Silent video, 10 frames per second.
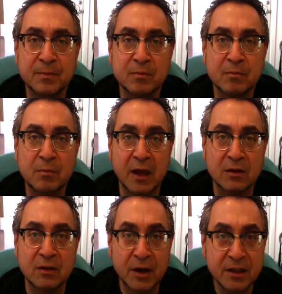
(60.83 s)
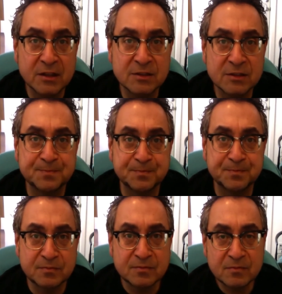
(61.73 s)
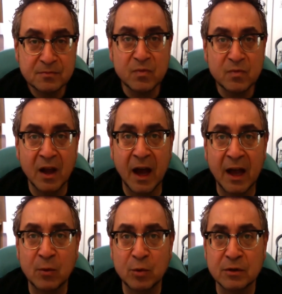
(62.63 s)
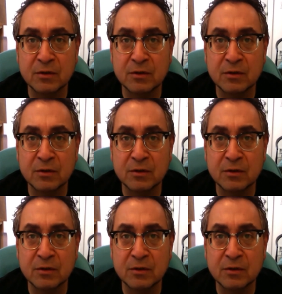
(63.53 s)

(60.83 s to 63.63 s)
my audience, I will